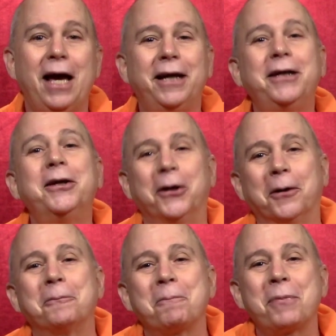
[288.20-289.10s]
Here,
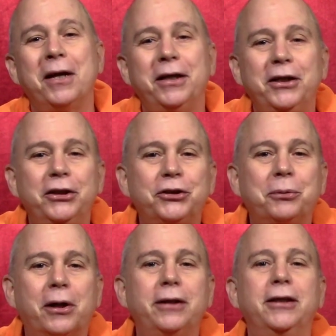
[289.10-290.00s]

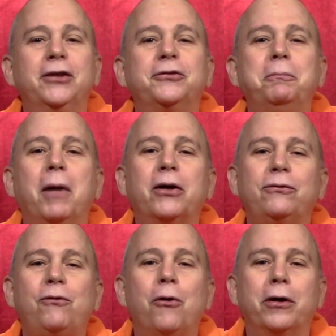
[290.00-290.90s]
Ishvara is
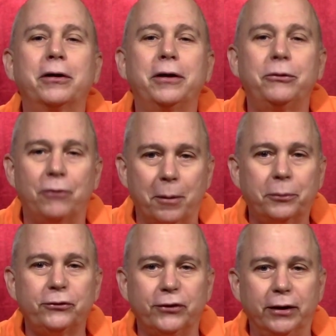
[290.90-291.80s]
metaphorically
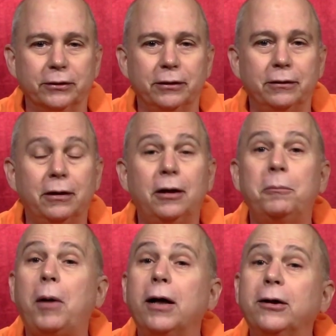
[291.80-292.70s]
represented
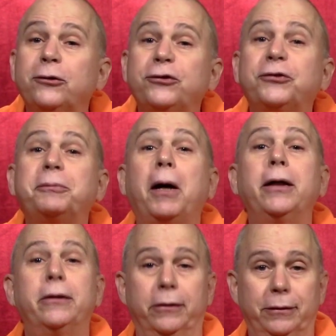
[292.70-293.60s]
by a
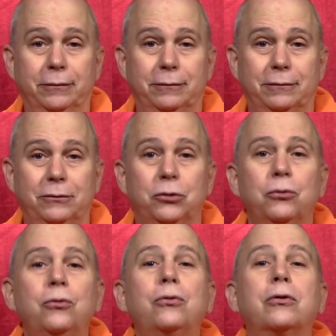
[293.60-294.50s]
spider,
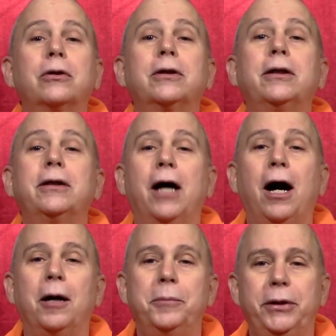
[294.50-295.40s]
urna
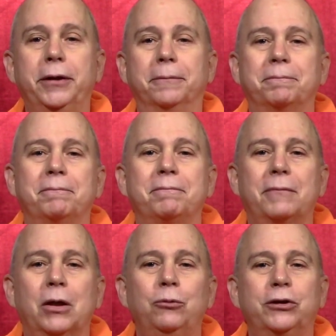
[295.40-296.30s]
nabhi,
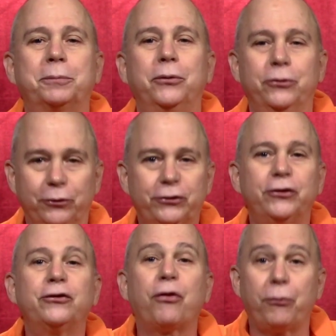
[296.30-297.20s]
which
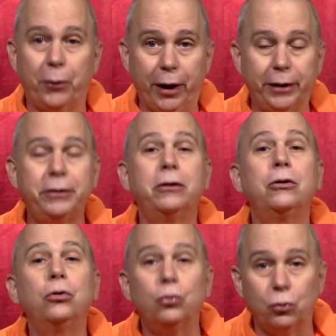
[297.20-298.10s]
produces thread,
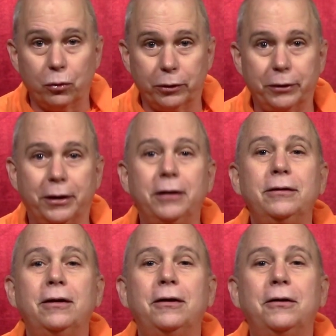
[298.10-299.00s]
urna,
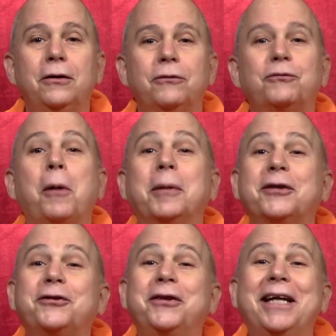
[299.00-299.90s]
from
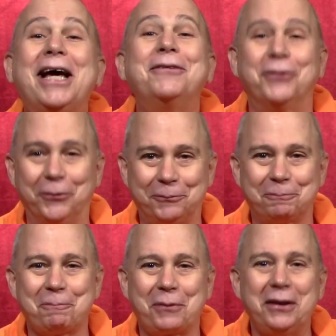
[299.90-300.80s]
its navel,
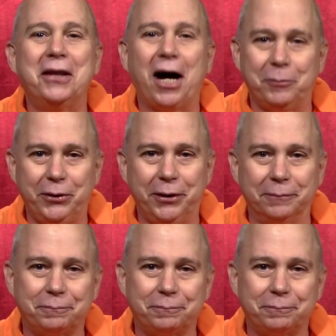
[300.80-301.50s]
nabhi.